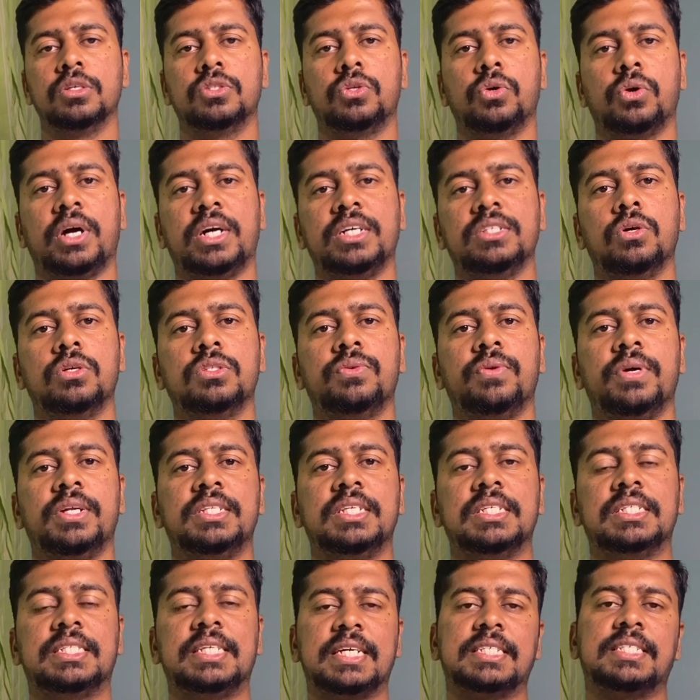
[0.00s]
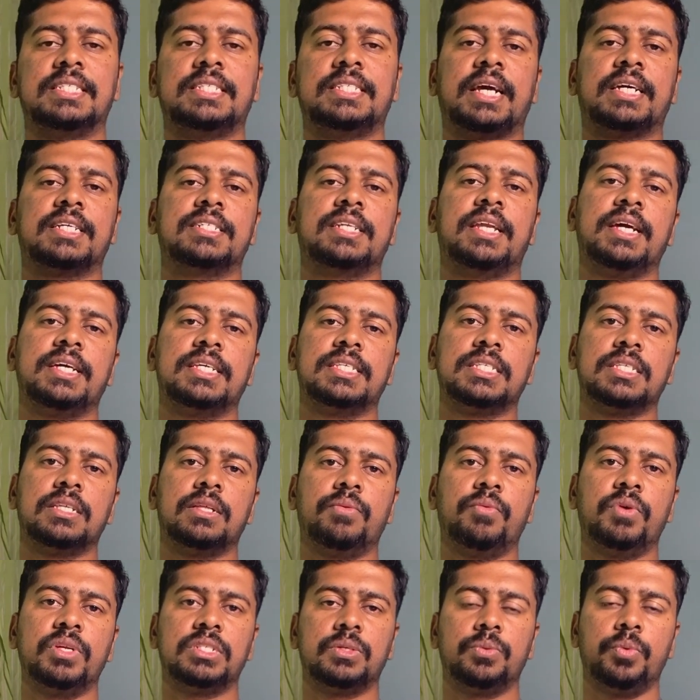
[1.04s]
So guys, those were the six techniques
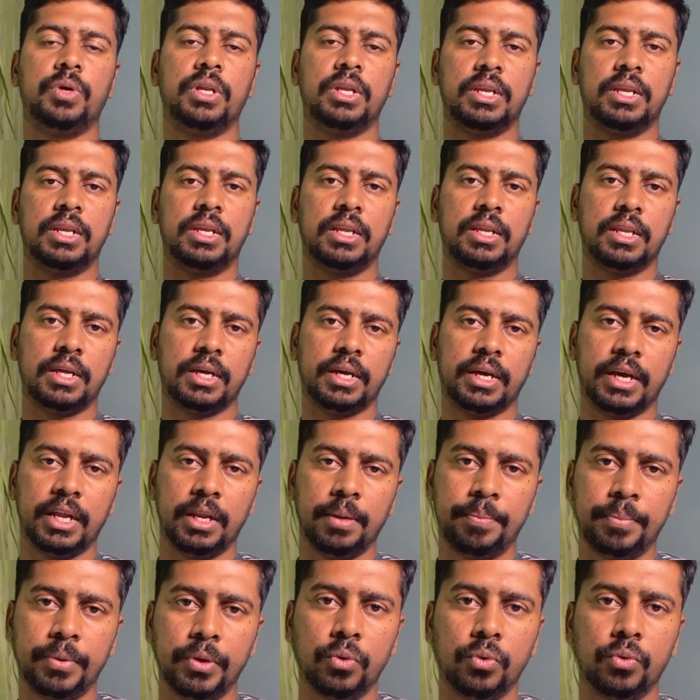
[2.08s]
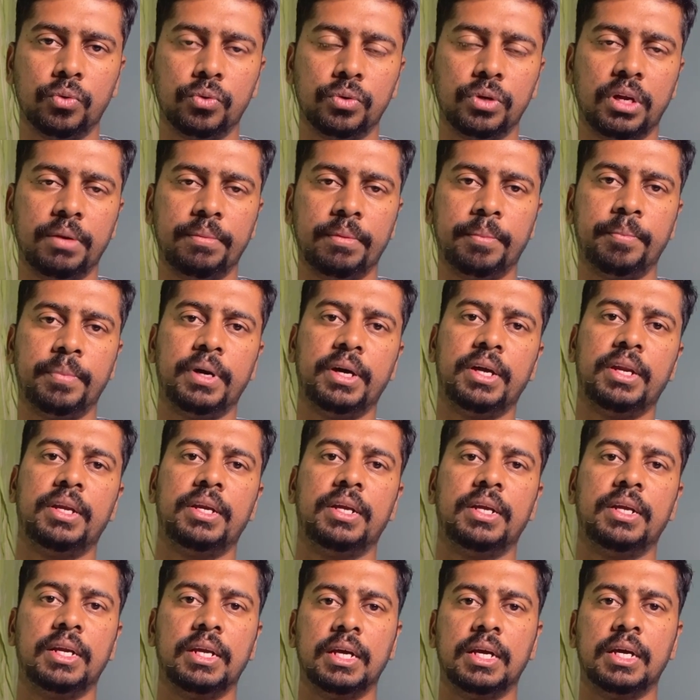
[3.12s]
which will help you remember
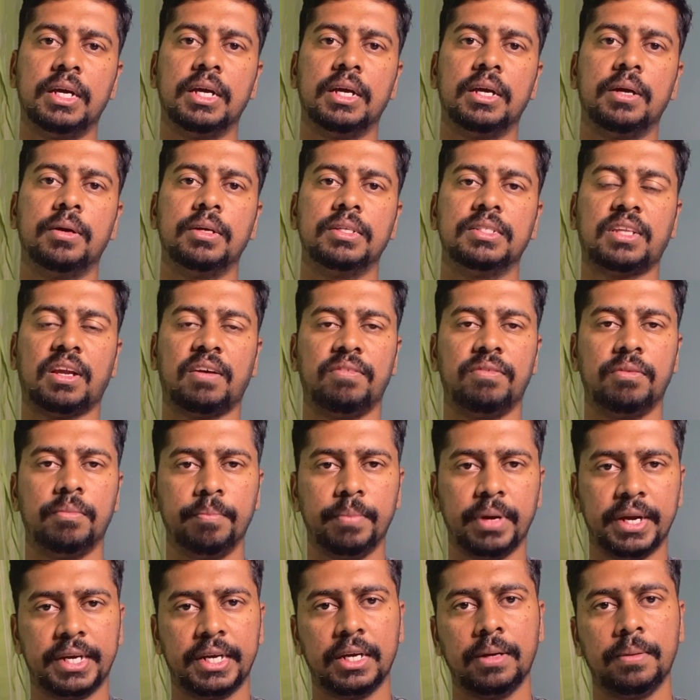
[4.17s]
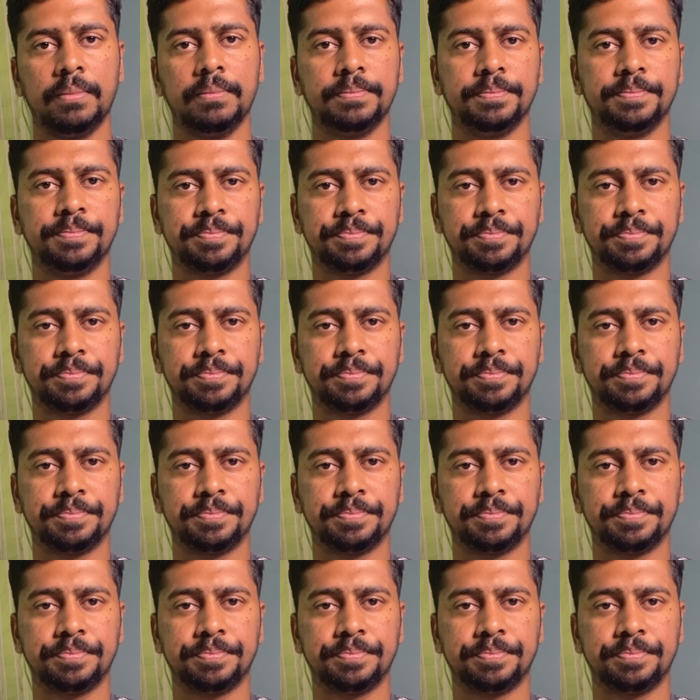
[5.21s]
stuff better